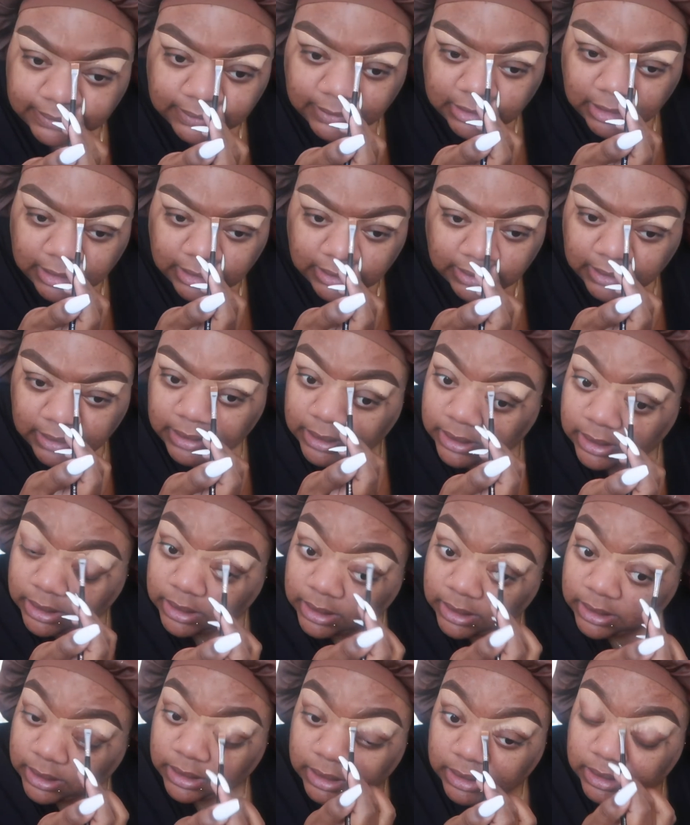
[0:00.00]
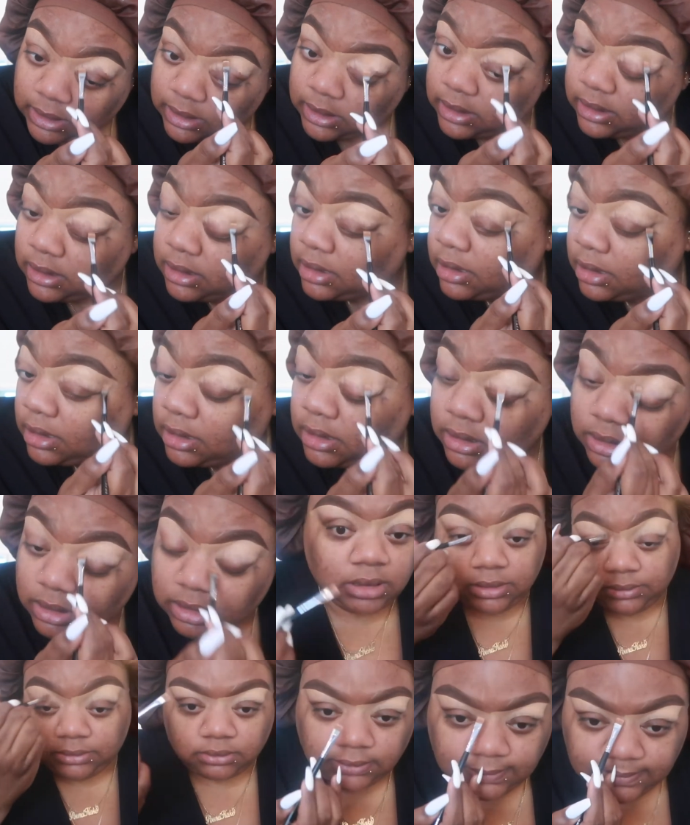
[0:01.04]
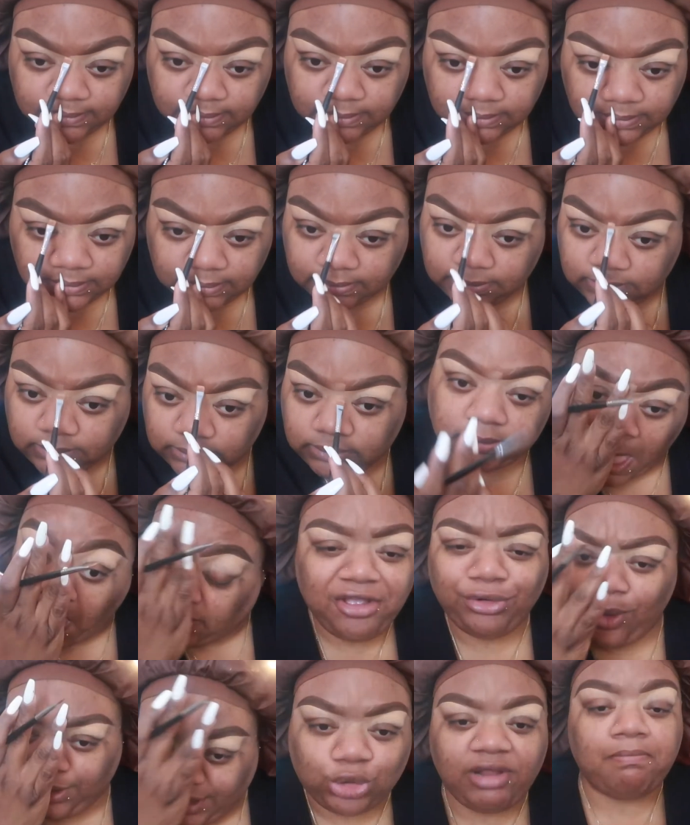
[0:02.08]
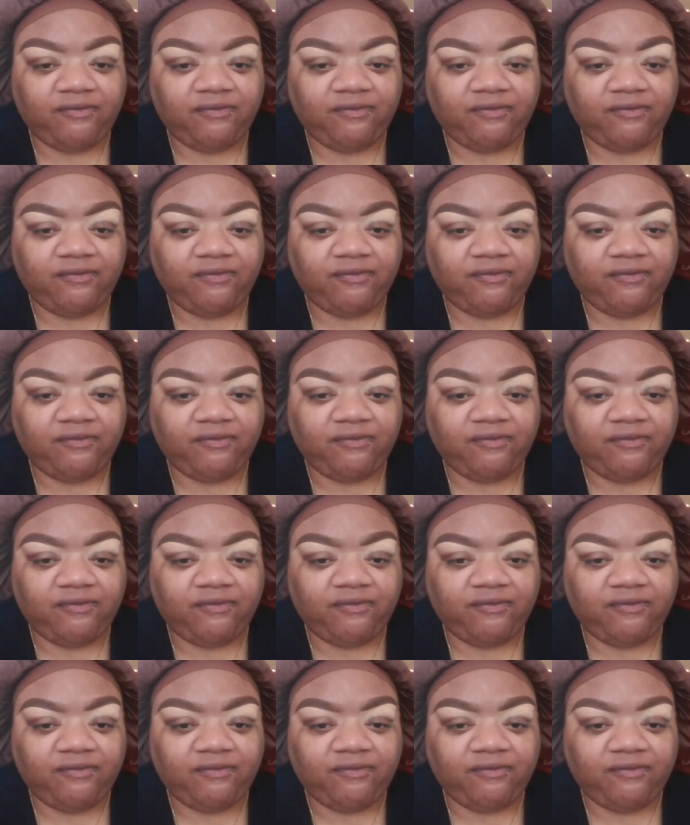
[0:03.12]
That's what helps me get through doing my makeup.